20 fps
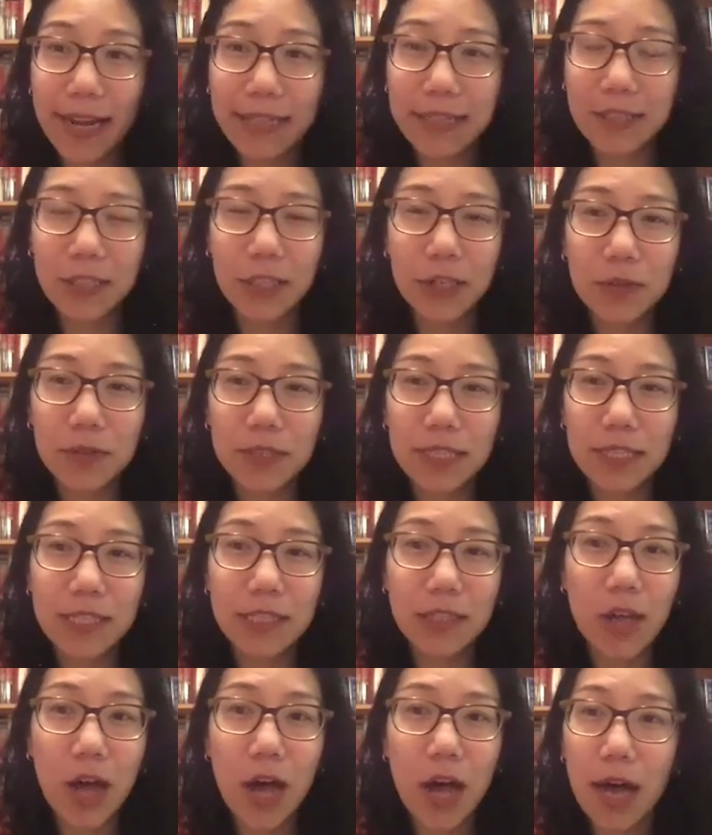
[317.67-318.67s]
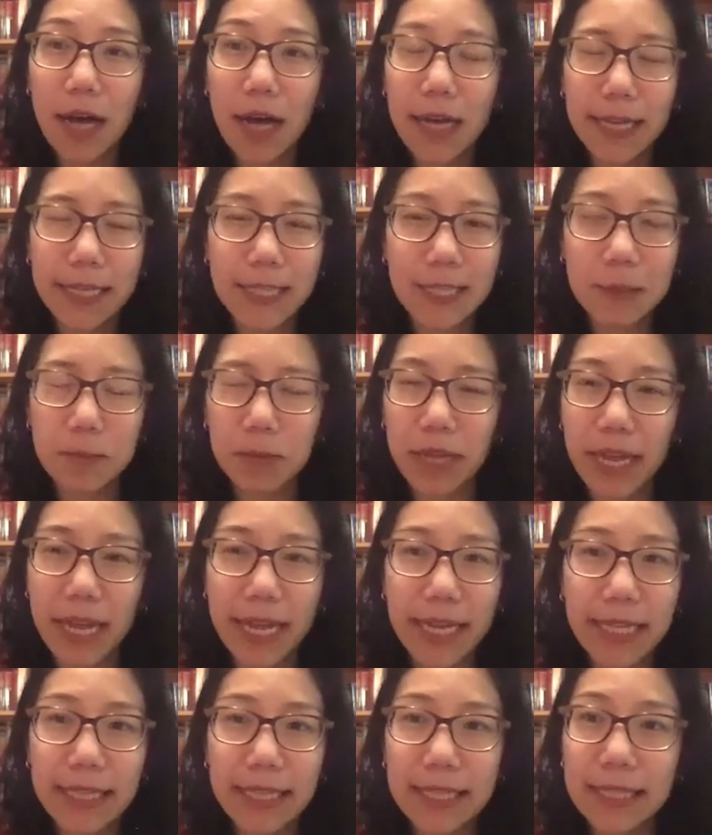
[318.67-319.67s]
And so this law
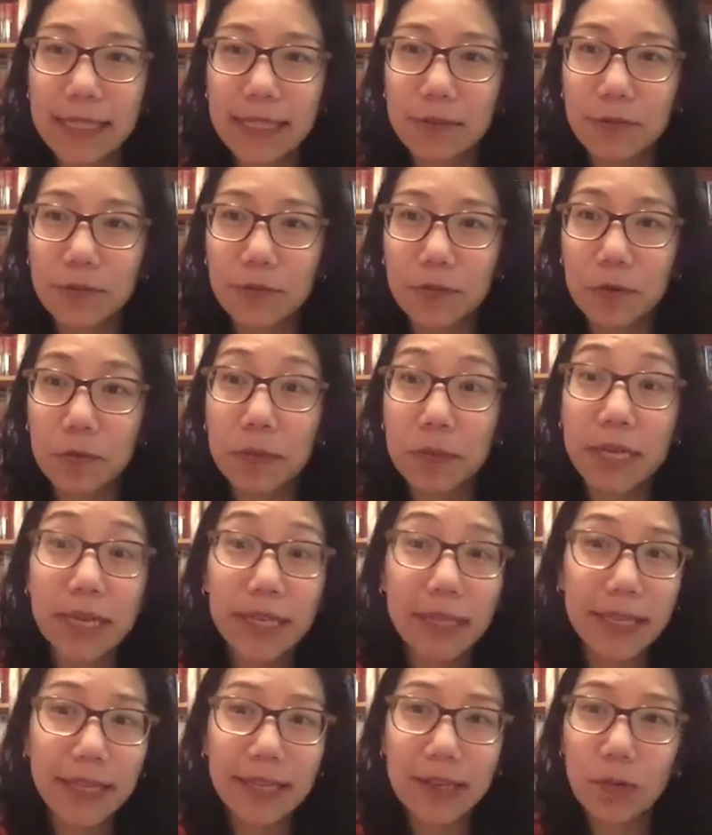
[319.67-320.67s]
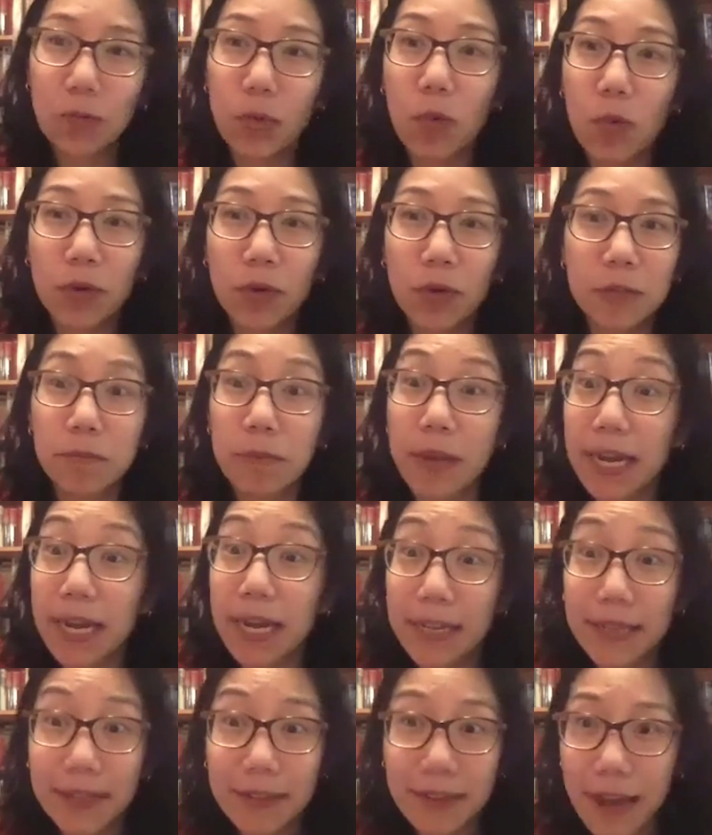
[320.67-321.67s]
explains, for me, like what we're
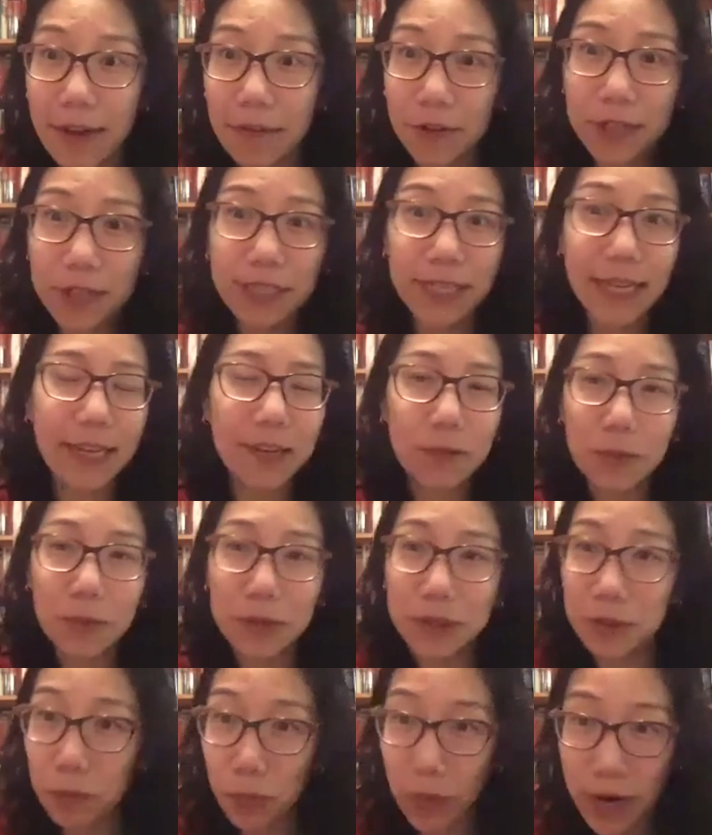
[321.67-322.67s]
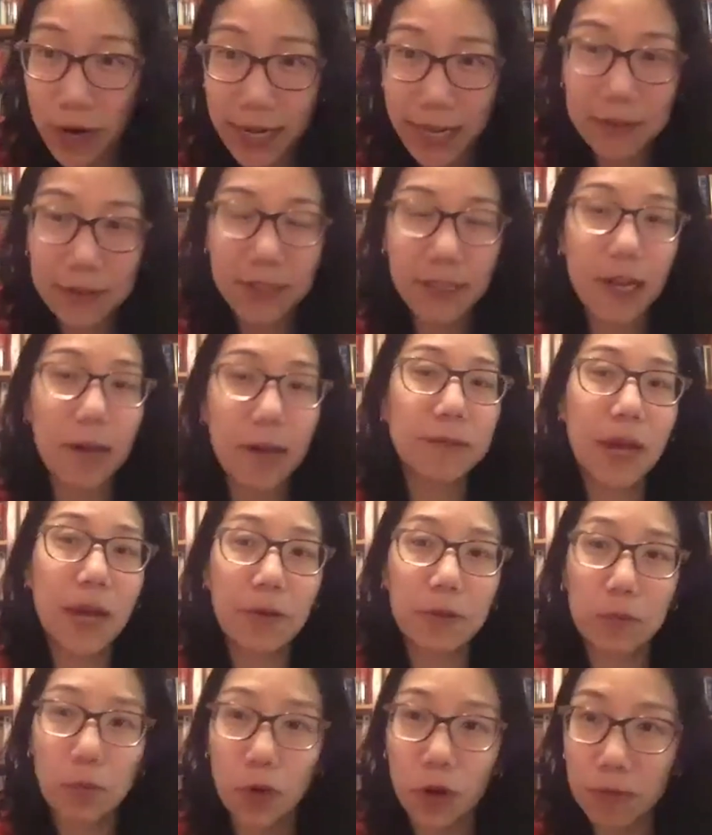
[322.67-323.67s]
debating every day when the White House comes out
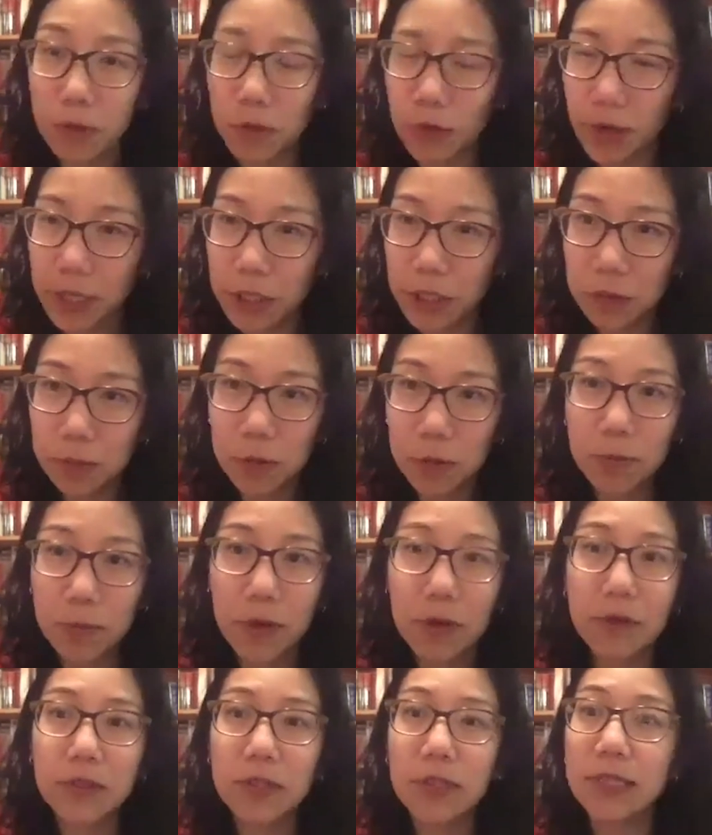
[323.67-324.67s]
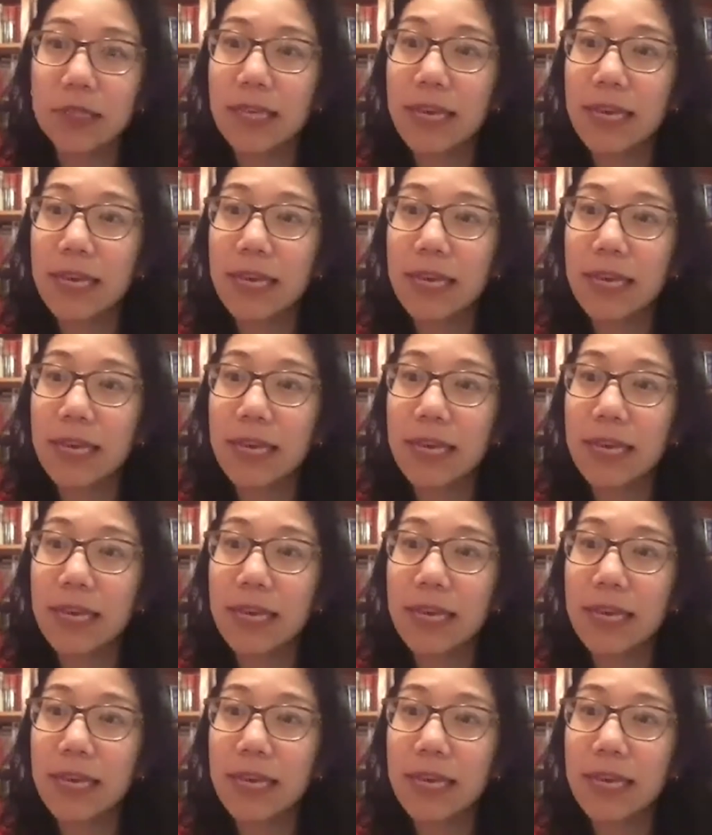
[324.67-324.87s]
with more immigration proposals.